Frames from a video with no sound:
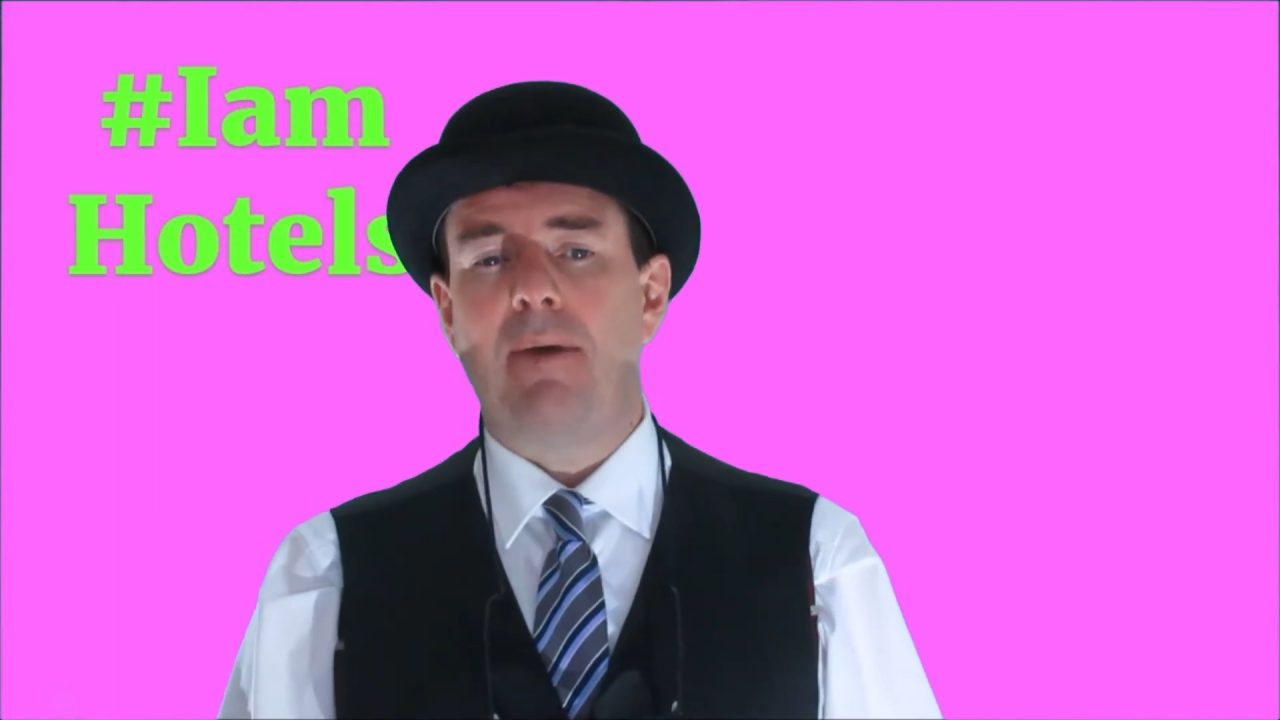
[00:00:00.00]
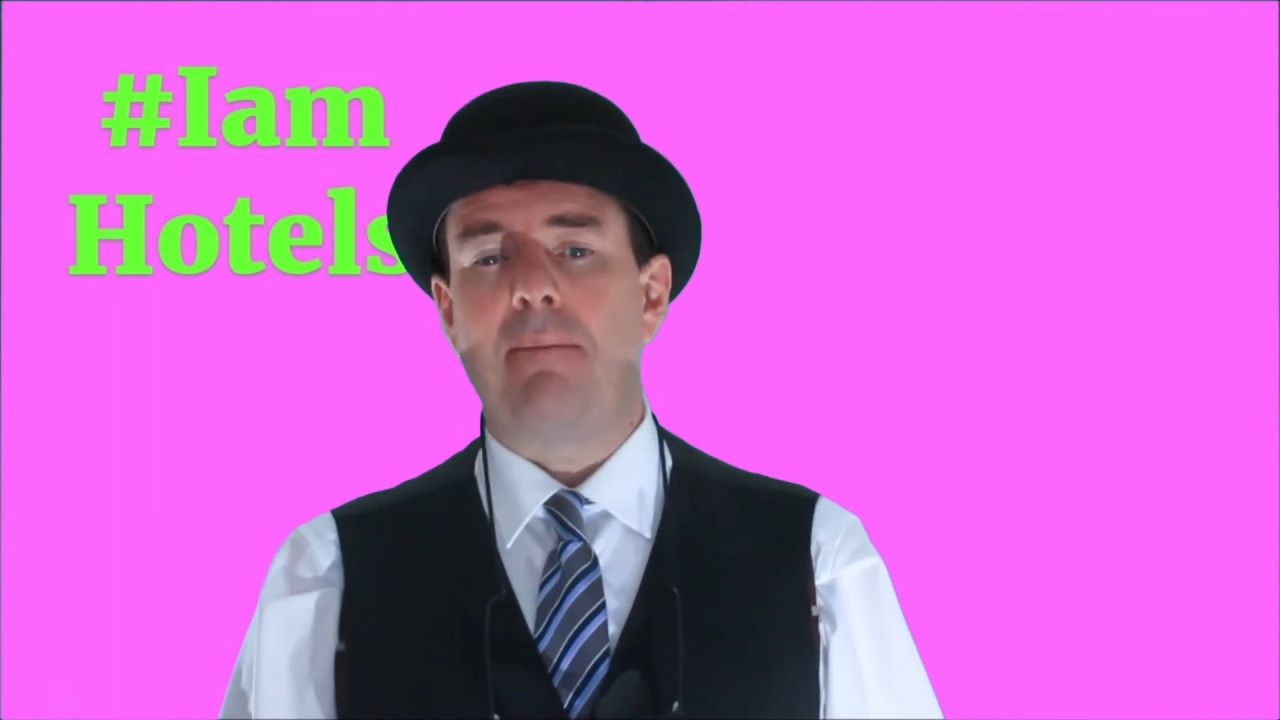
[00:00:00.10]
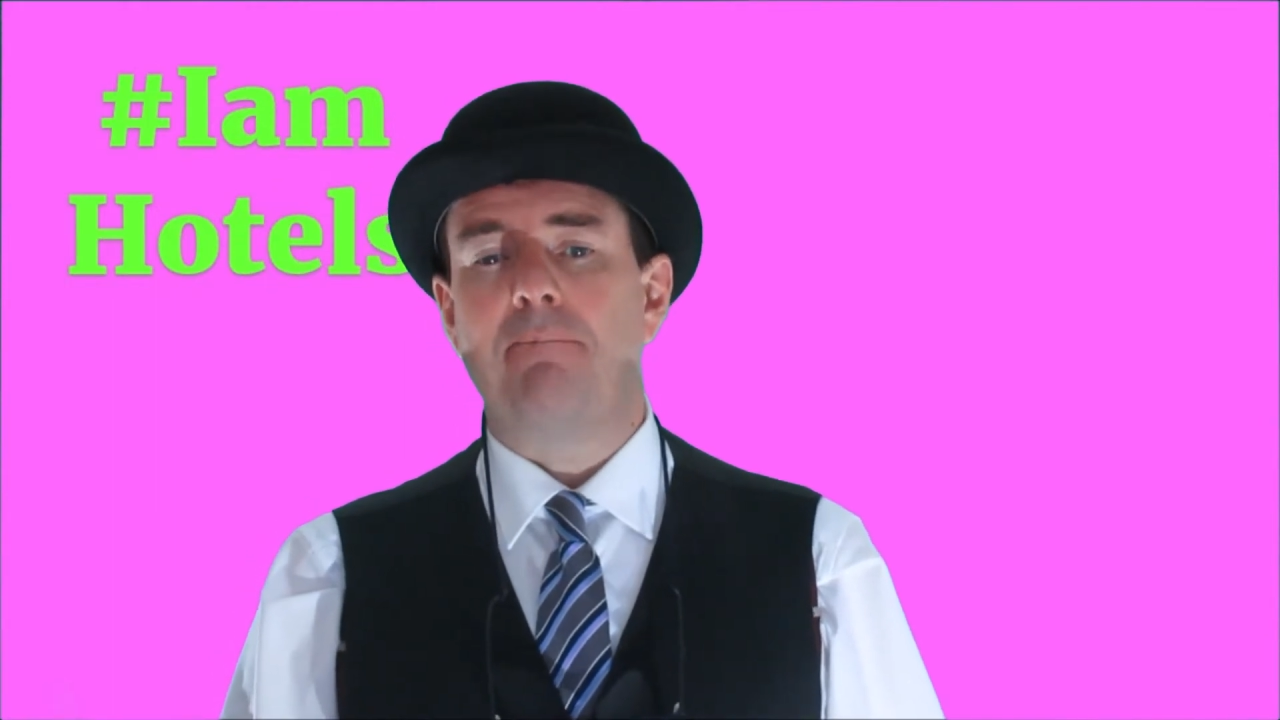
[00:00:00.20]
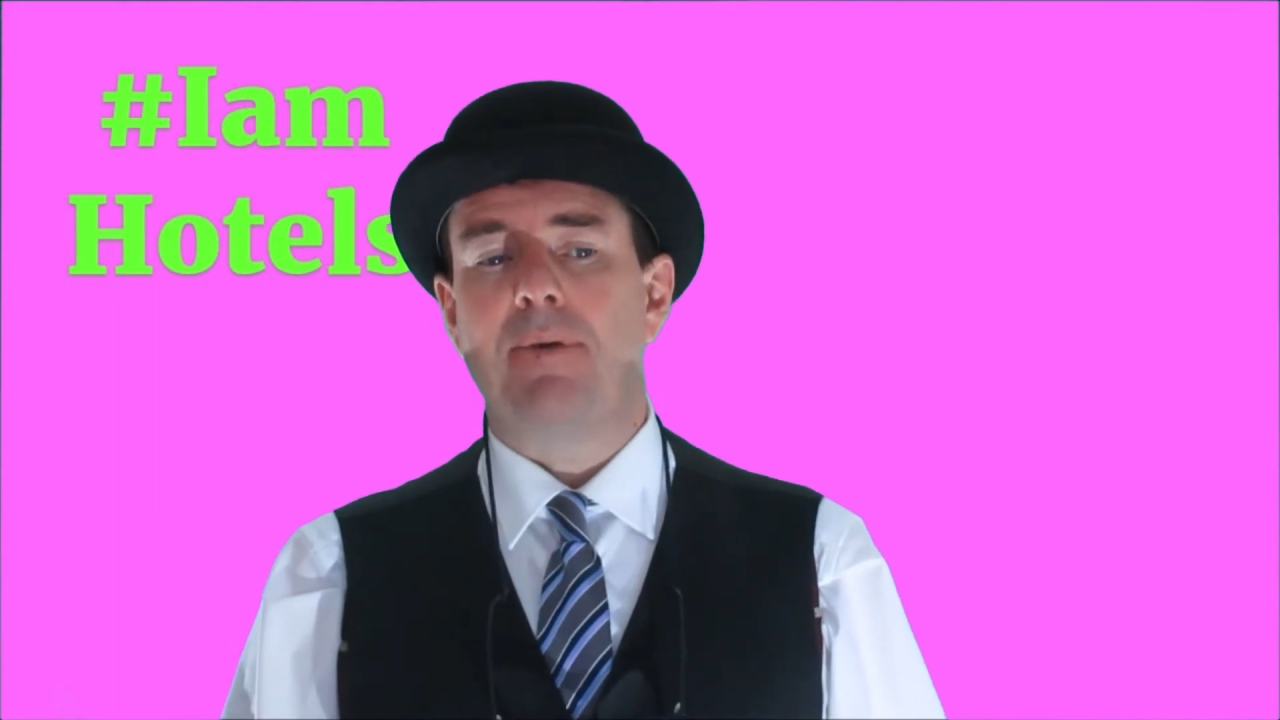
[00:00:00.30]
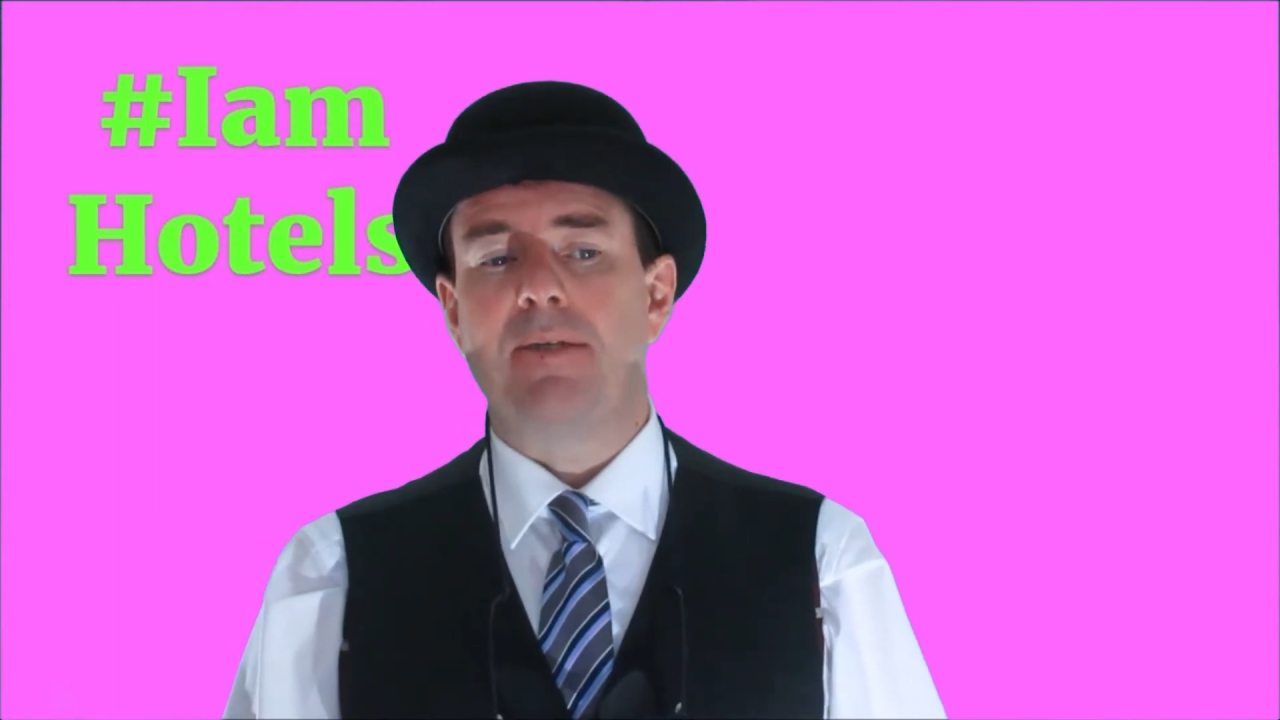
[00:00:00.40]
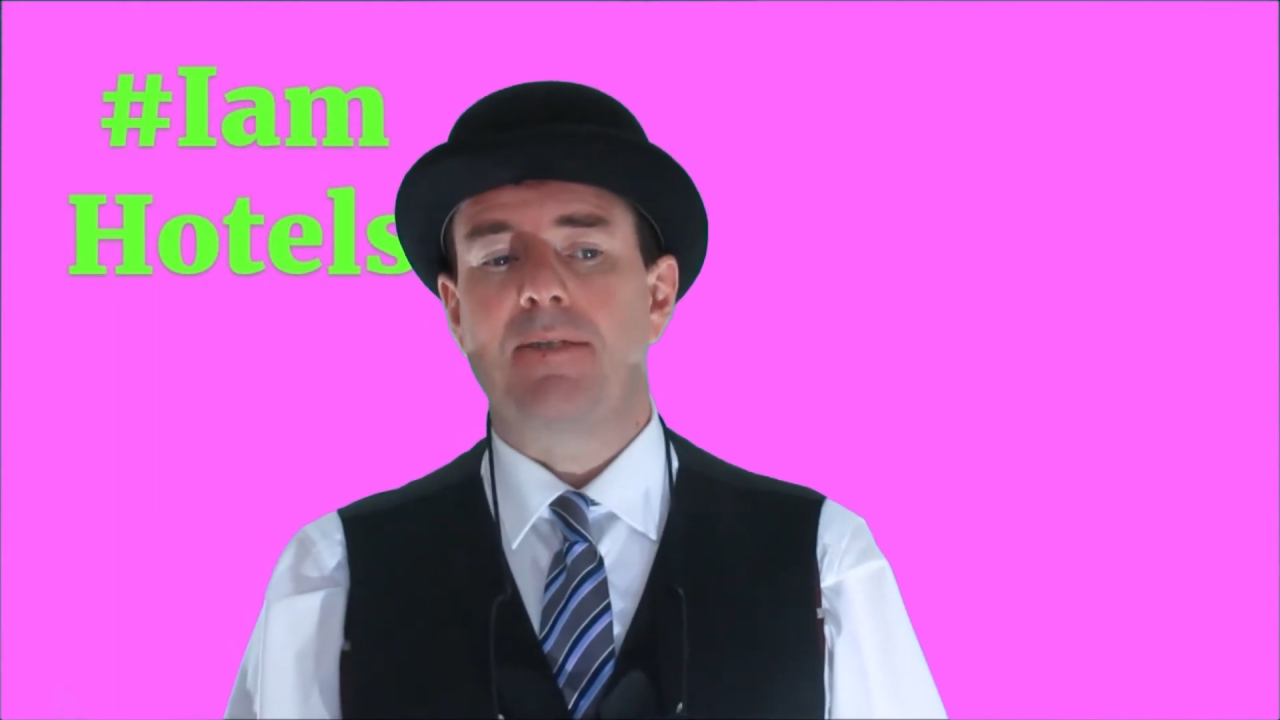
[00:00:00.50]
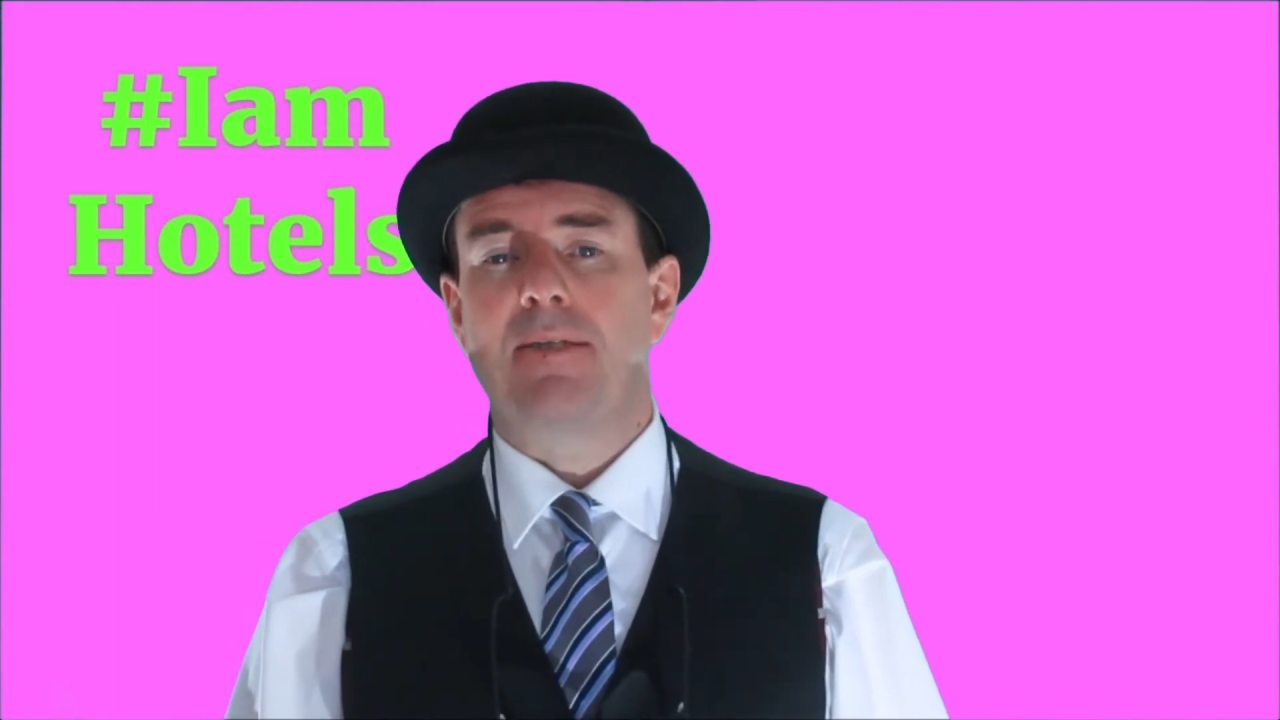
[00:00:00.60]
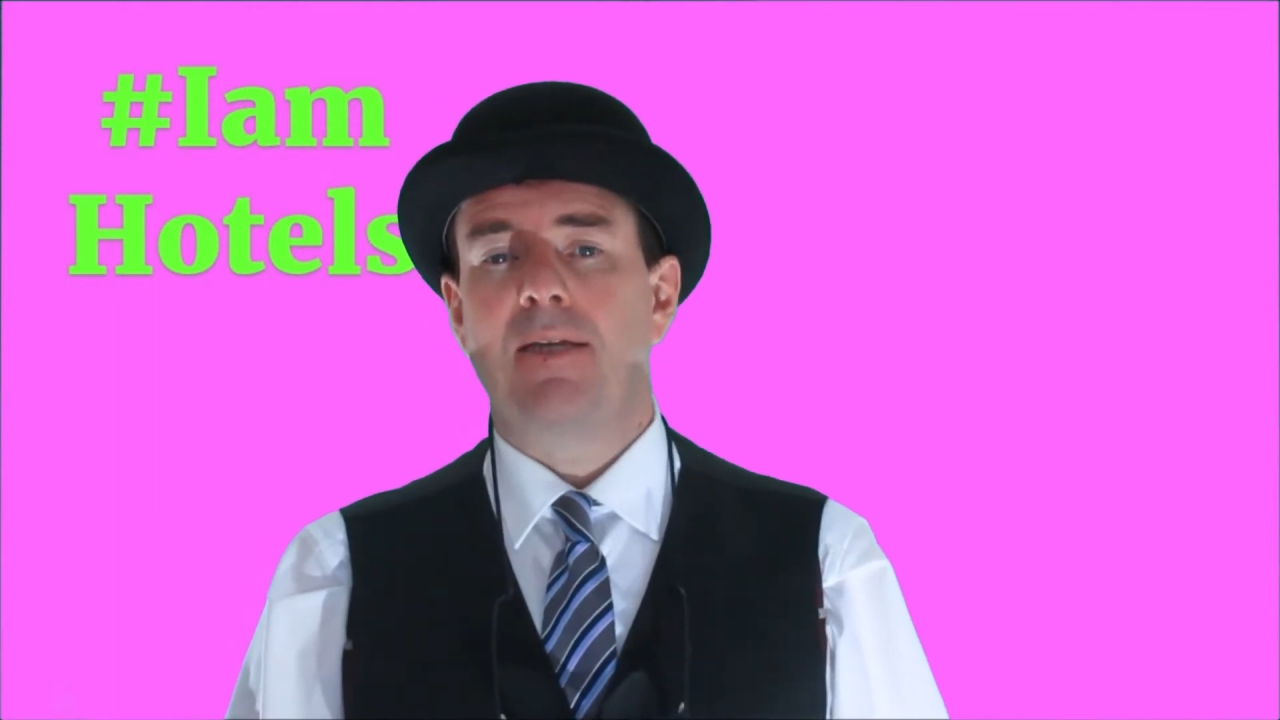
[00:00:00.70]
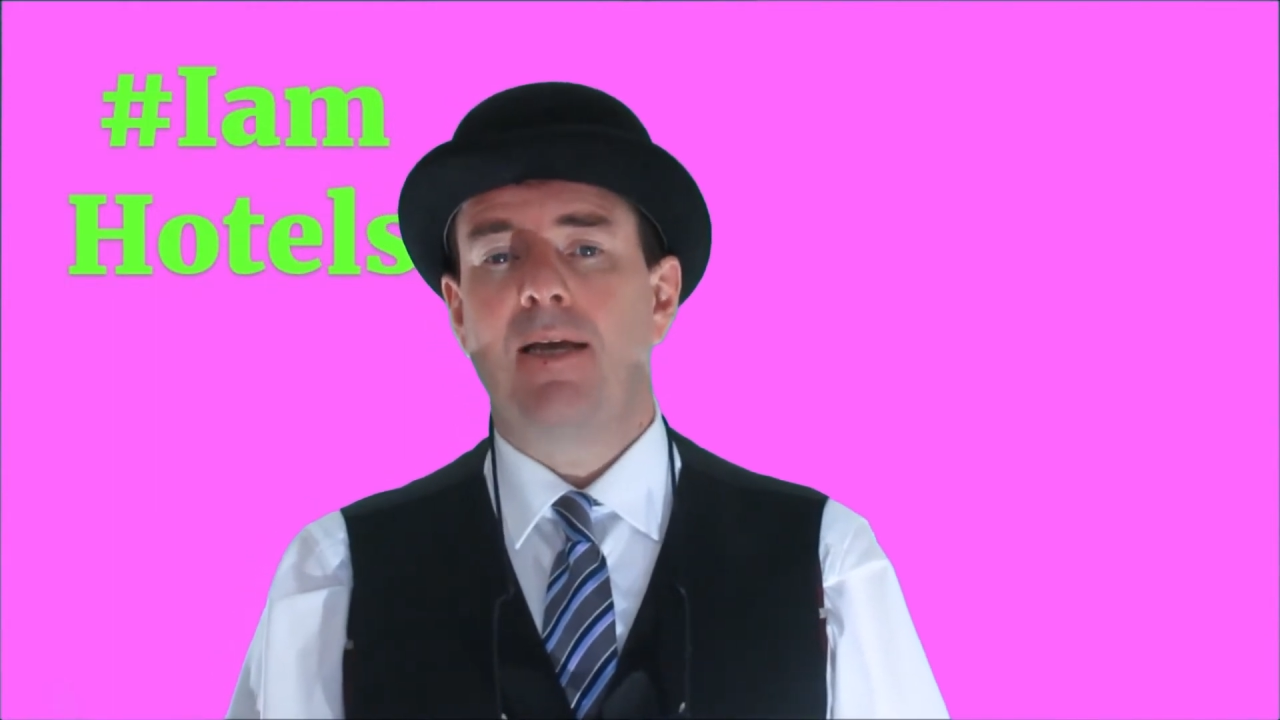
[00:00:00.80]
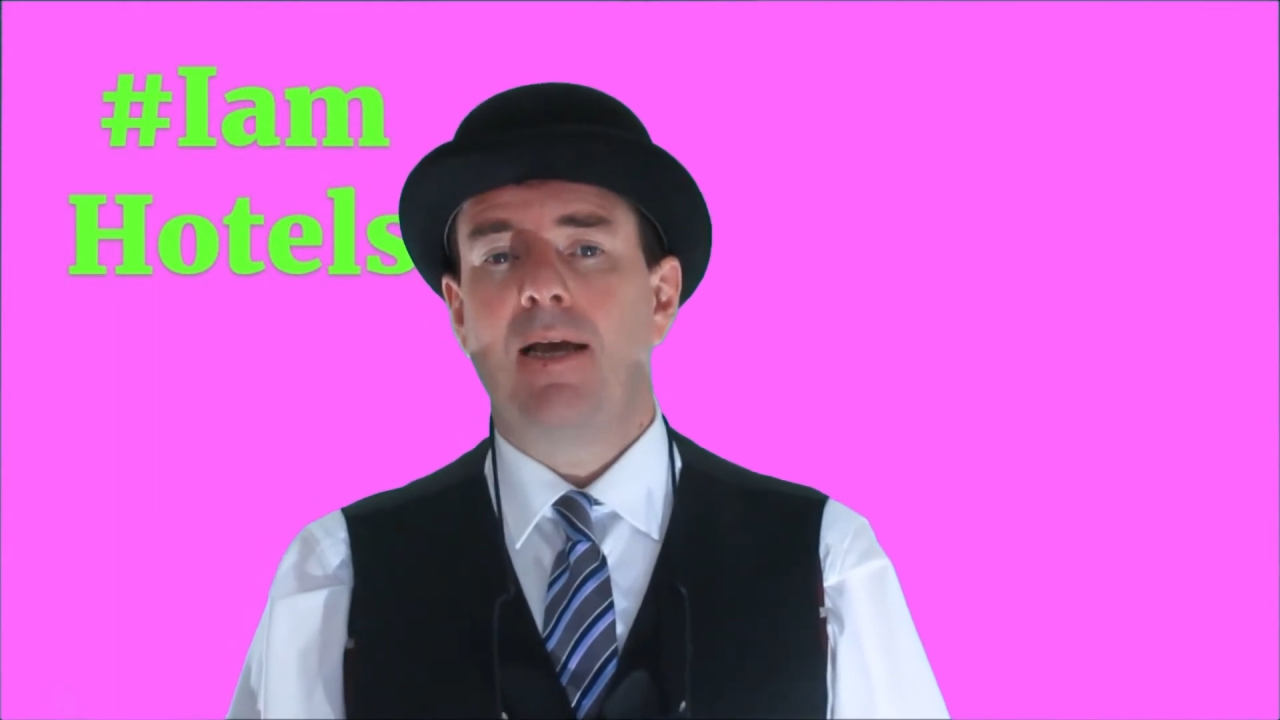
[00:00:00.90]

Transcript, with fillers: members.